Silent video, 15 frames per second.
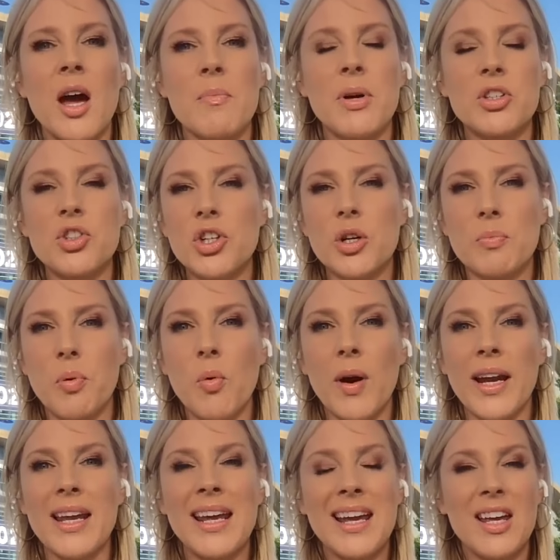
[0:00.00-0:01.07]
But to your
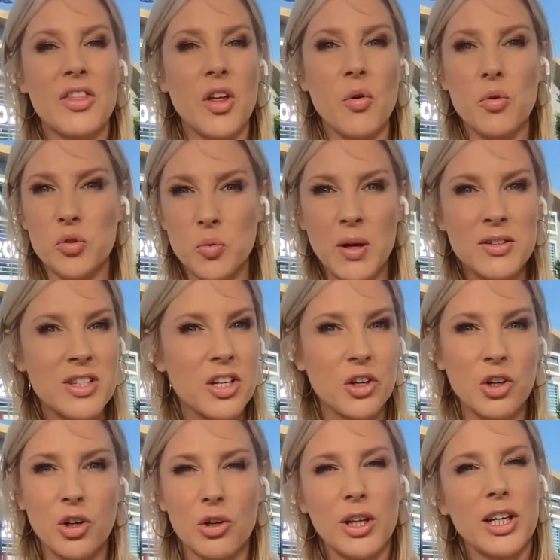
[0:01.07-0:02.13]
point, those ones that
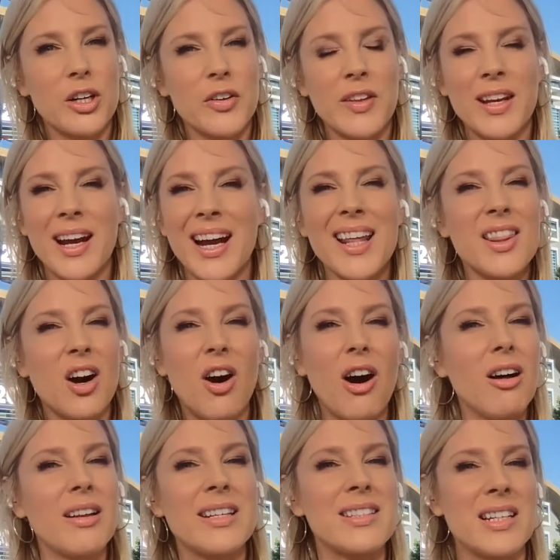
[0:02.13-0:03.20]
are earlier in the night, the
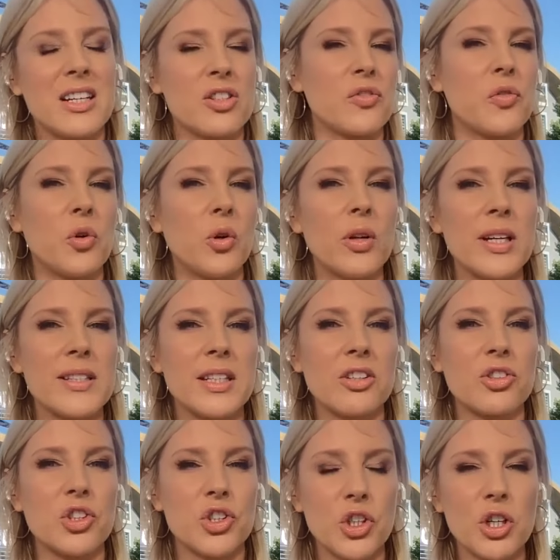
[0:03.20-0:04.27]
hall isn't as full as
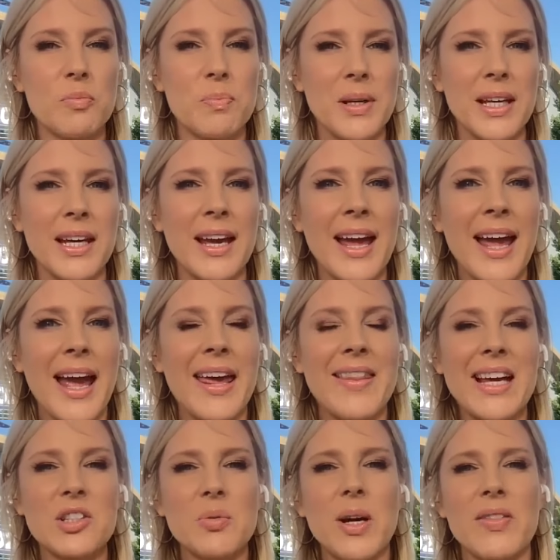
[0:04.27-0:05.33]
it should be. And
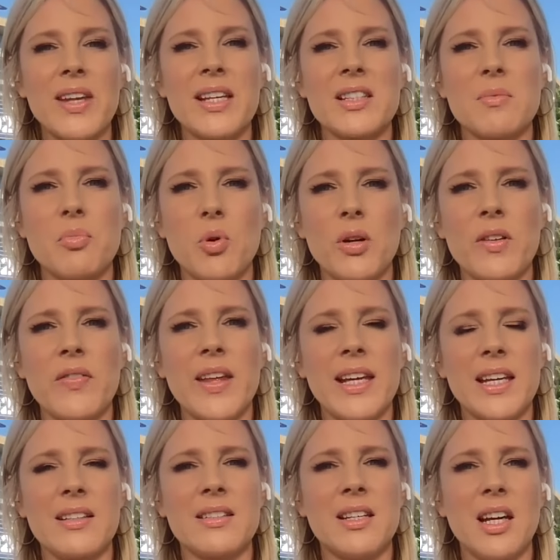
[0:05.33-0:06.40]
that's why I think it's important that they
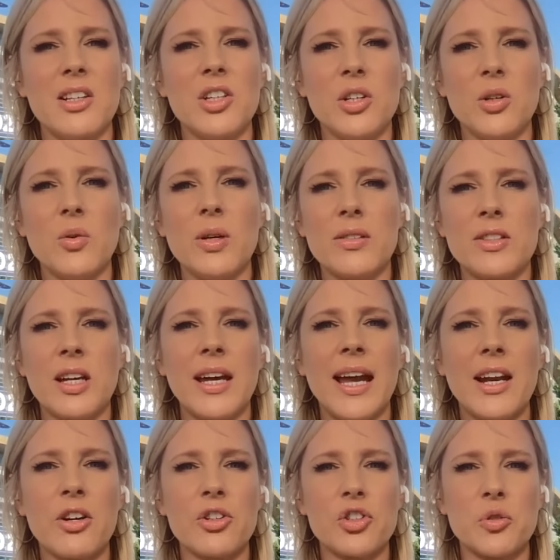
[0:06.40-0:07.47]
continue
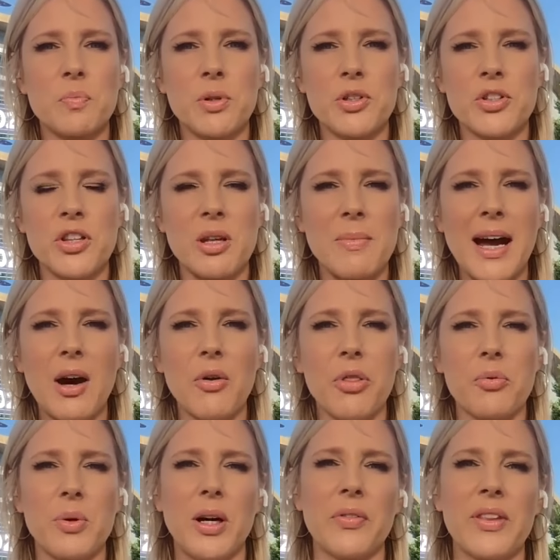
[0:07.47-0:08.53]
to intersperse them out
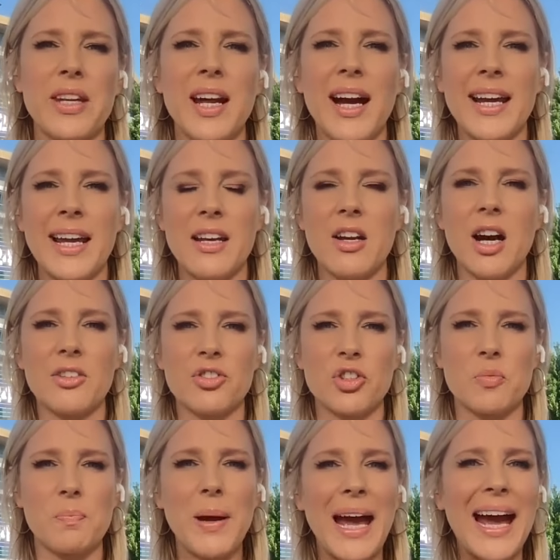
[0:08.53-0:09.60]
throughout the night and not
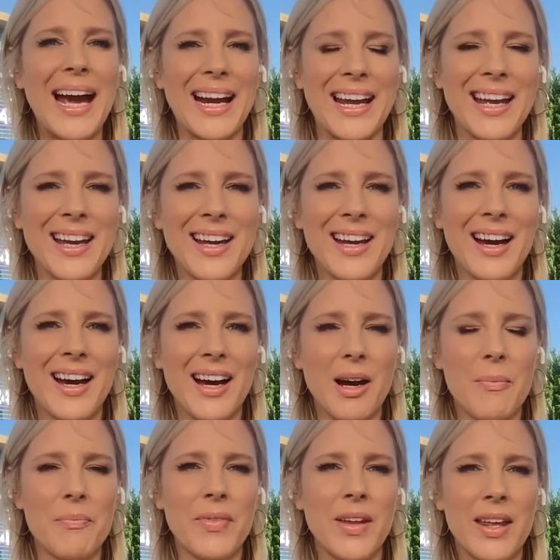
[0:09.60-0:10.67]
just pack
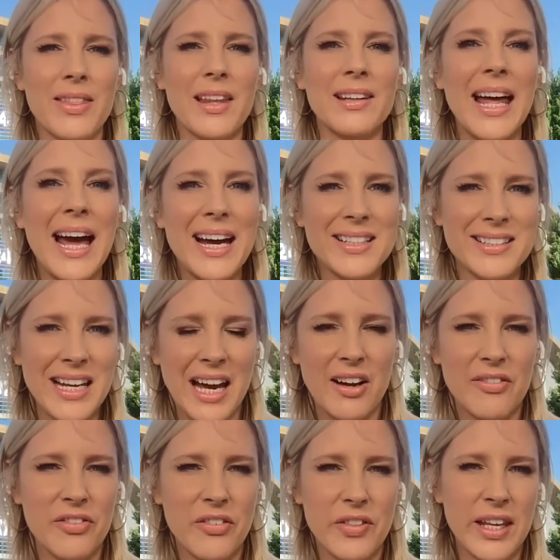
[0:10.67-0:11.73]
the last
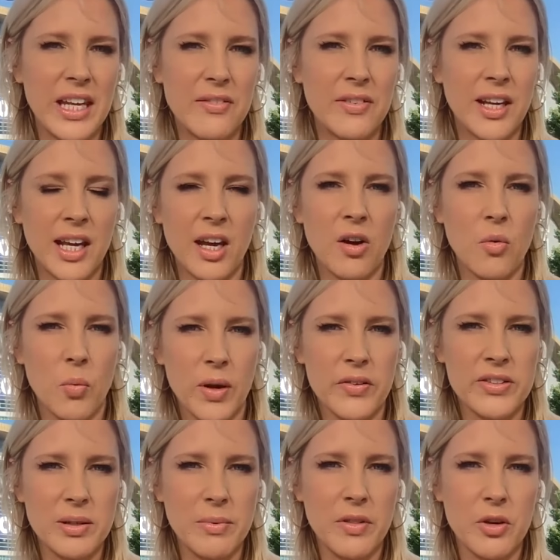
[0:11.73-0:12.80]
half of the evening with
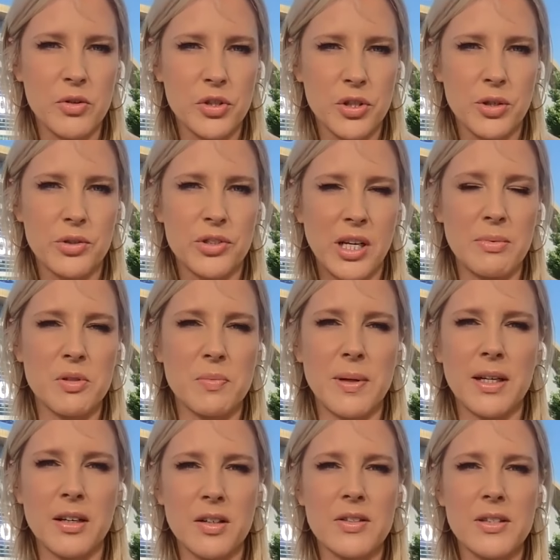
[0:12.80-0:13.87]
some of those huge name
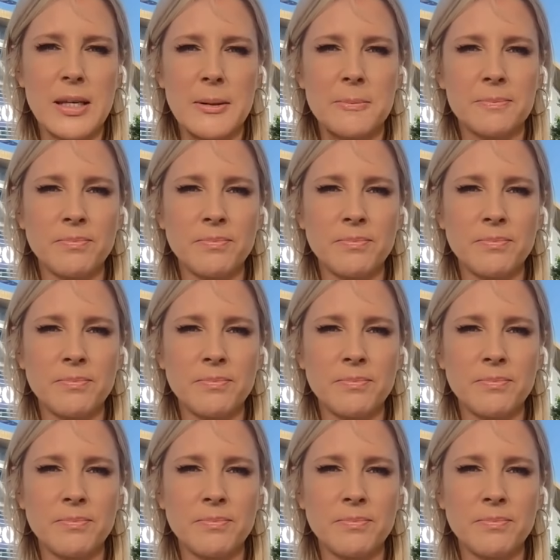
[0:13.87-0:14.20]
speakers.